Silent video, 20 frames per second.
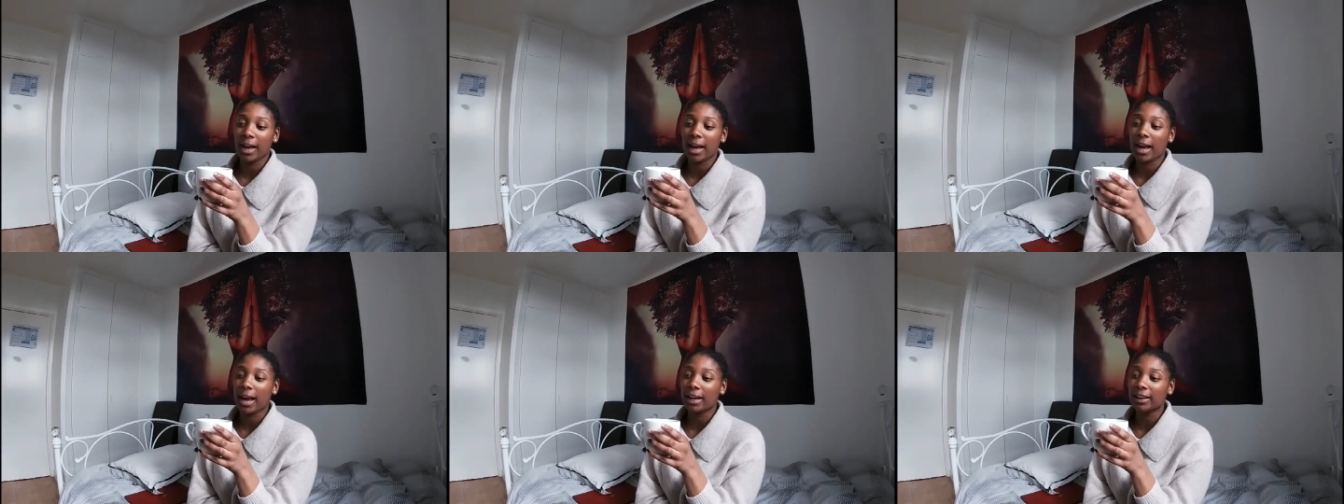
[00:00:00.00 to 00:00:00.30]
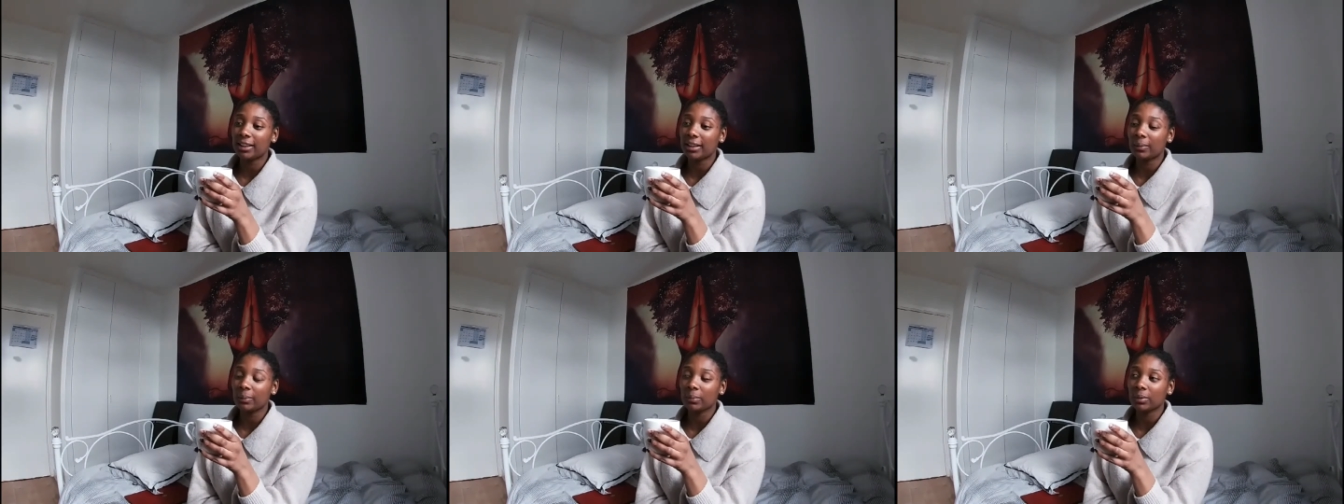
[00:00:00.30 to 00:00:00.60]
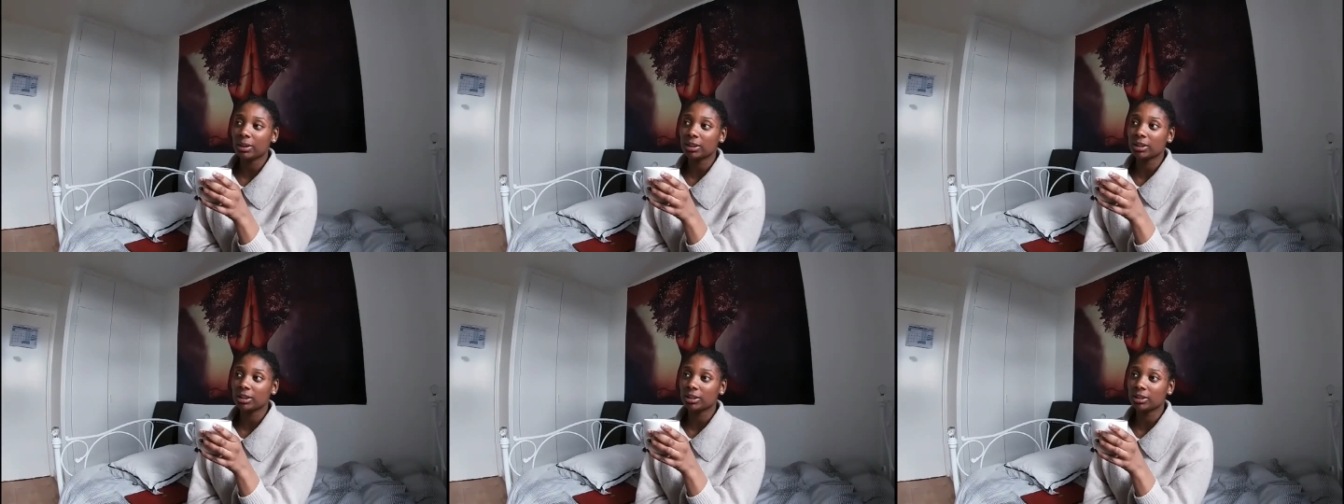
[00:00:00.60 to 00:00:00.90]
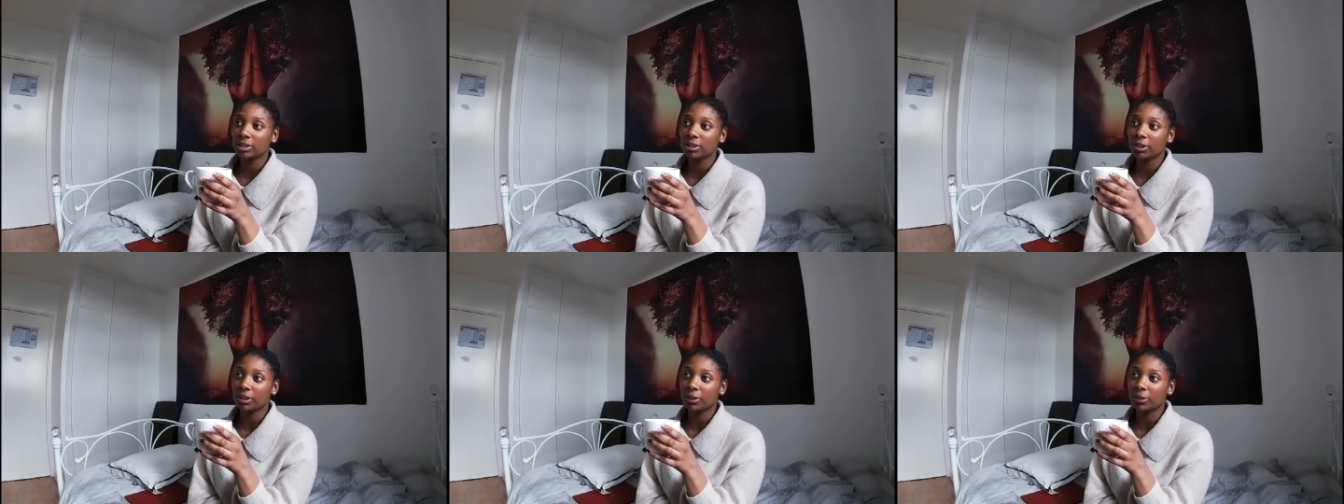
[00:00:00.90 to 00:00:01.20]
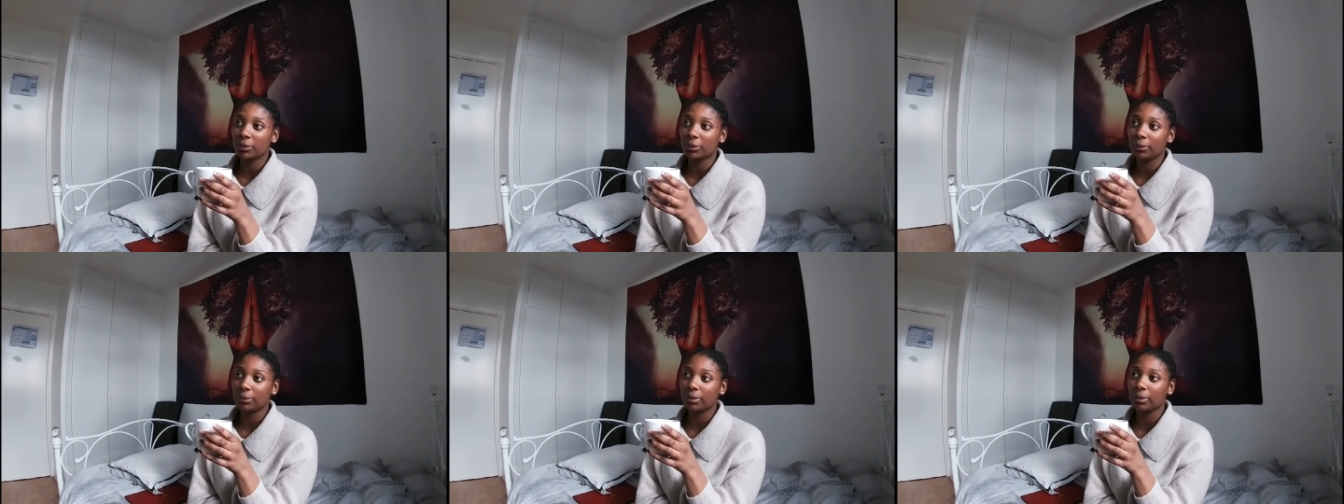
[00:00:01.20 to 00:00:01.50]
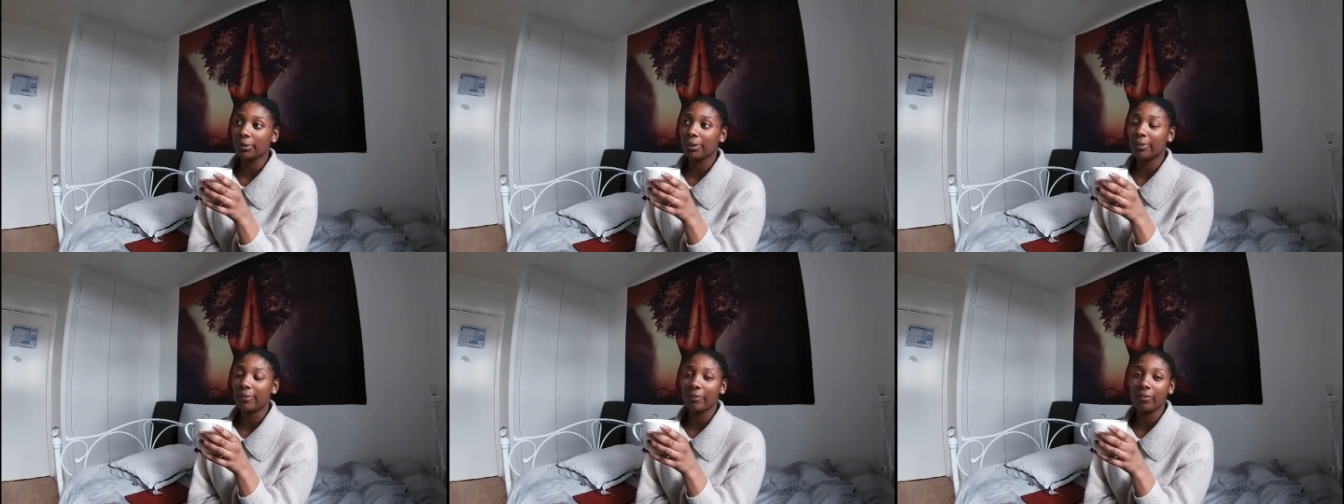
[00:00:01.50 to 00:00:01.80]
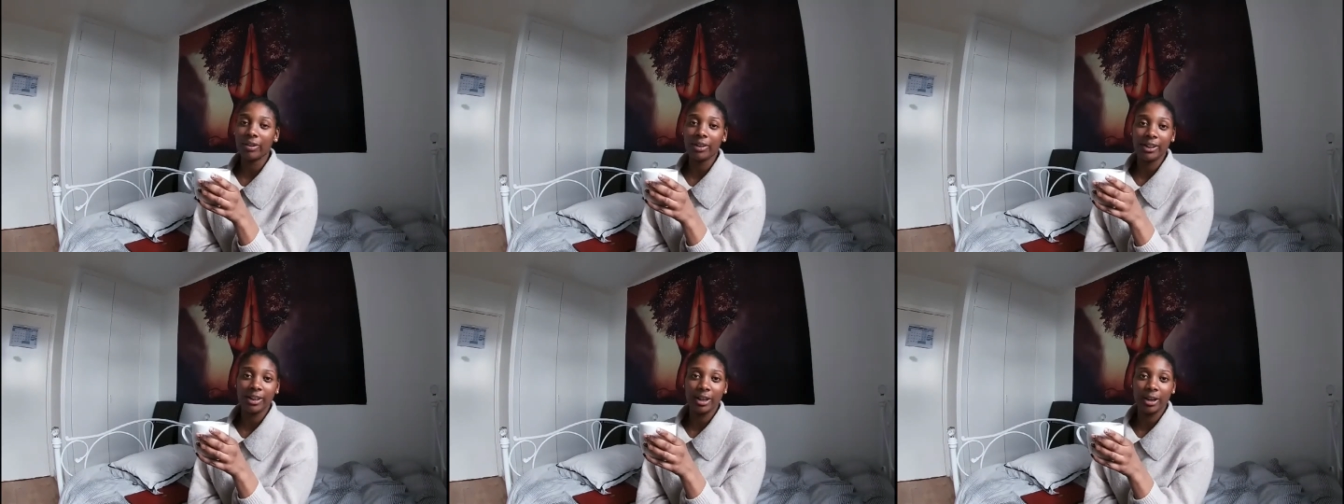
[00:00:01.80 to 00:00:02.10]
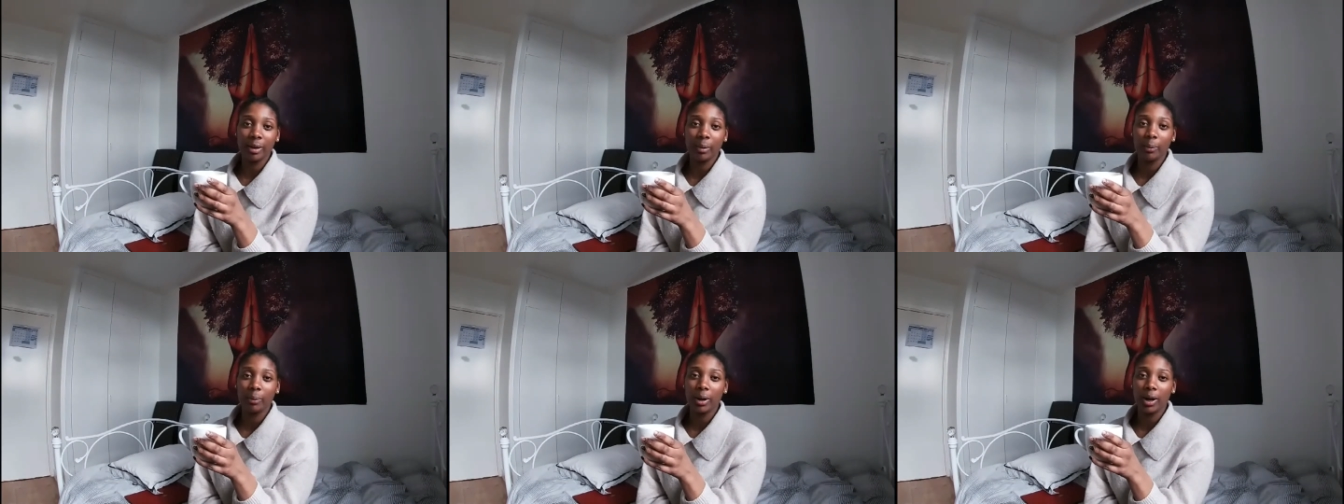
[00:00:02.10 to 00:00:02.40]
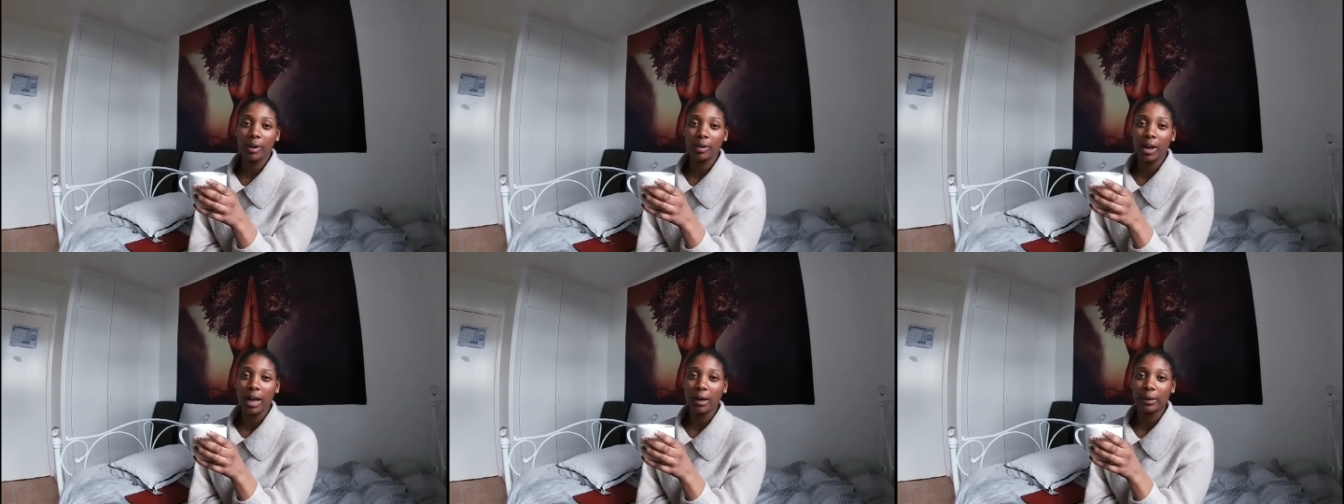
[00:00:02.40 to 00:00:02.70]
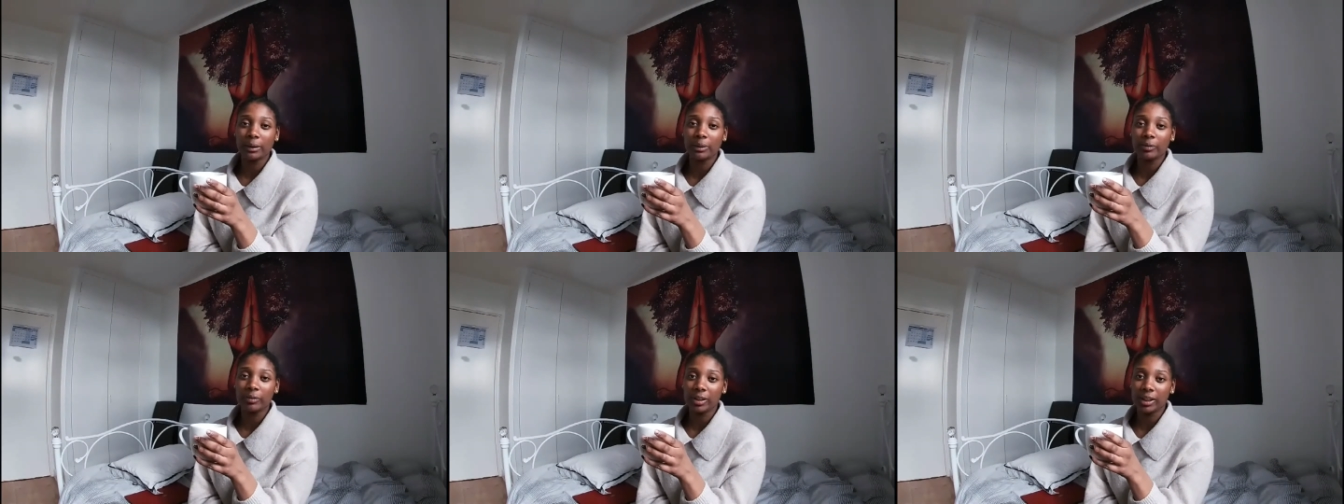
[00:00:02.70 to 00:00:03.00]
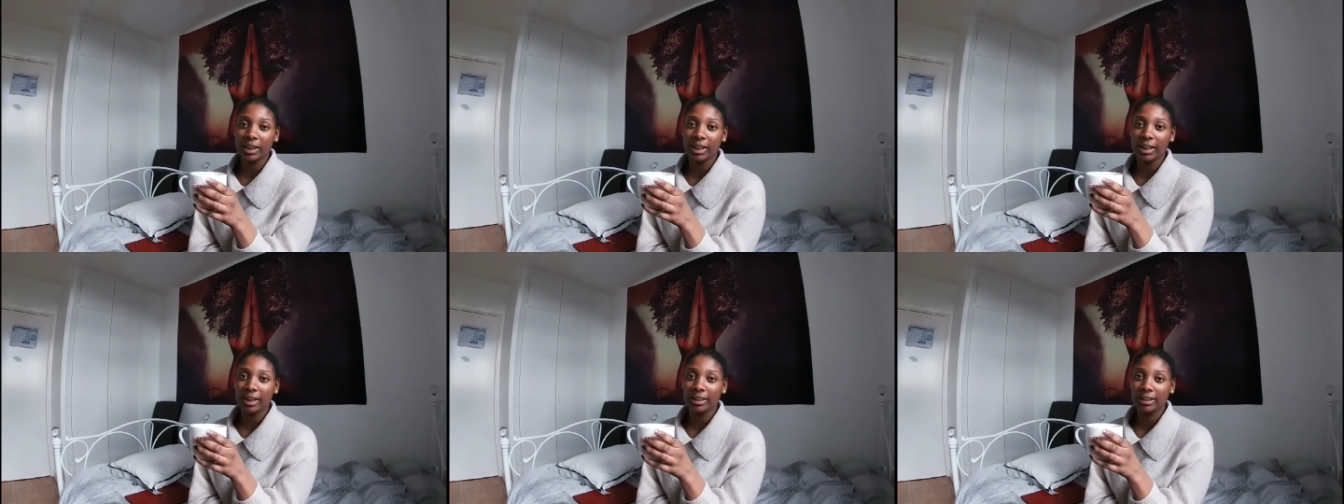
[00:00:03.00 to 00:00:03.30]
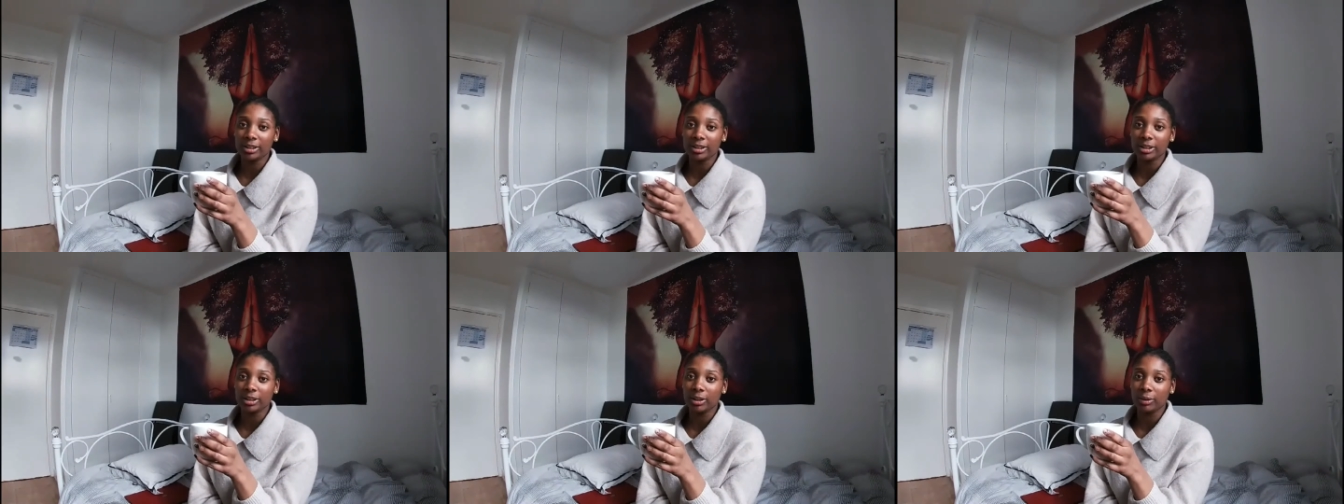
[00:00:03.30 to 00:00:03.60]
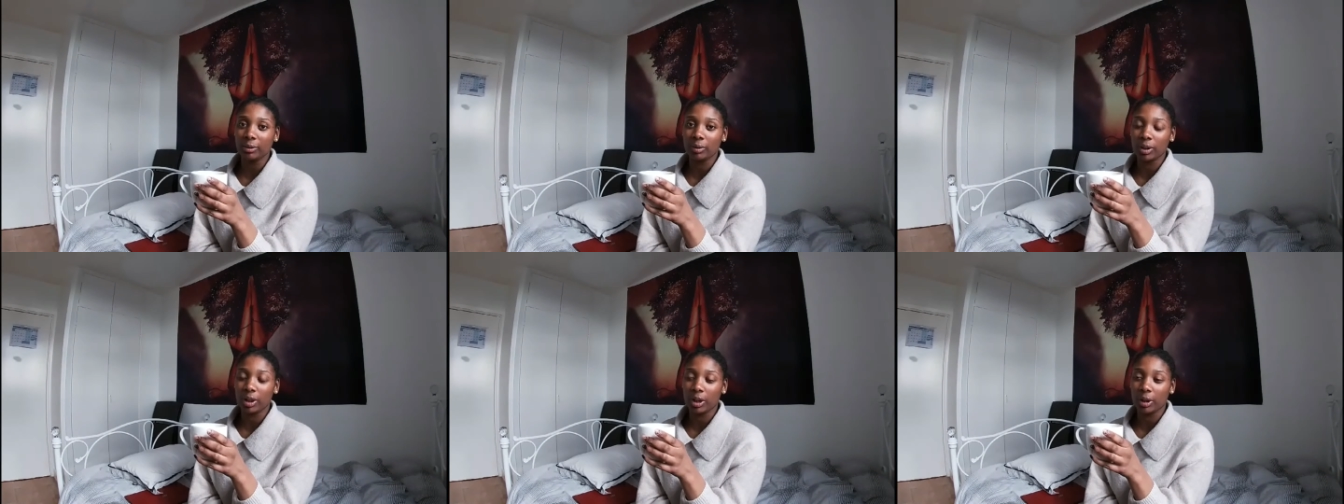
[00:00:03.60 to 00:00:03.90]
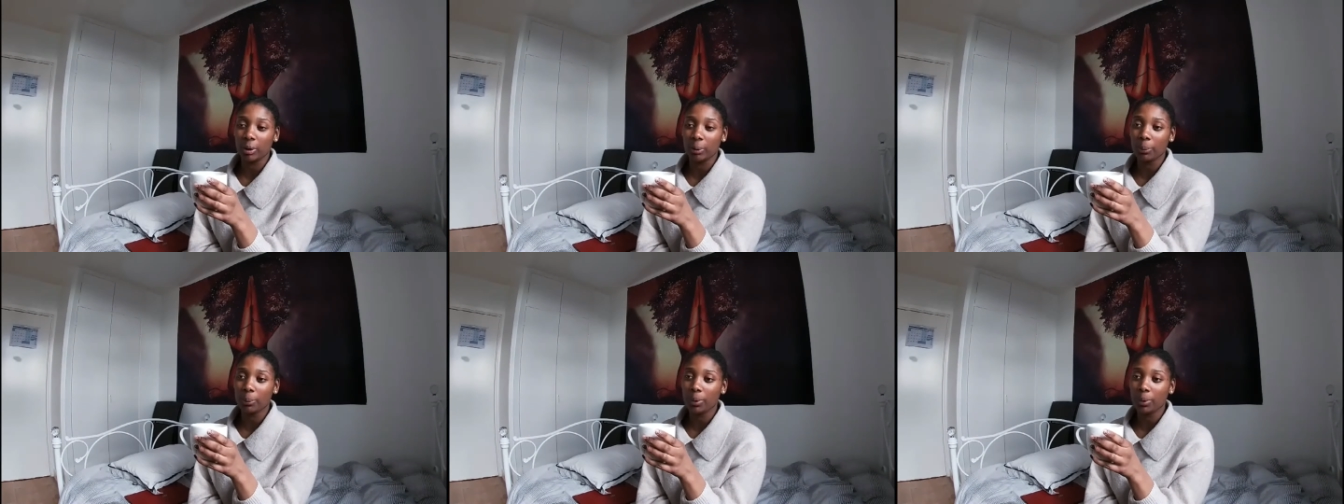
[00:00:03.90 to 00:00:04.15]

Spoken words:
I didn't want to do a video while I was feeling so low,